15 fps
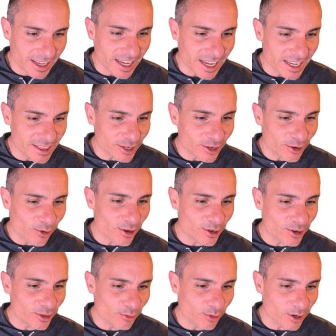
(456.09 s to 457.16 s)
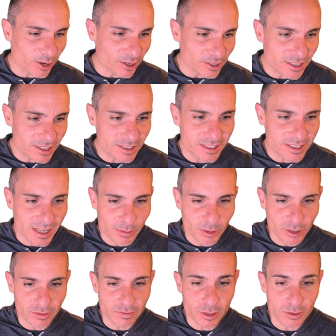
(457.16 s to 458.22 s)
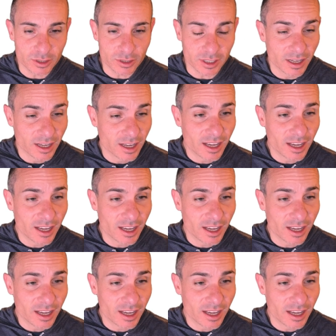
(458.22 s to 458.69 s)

In the corner of the words, stable diffusion.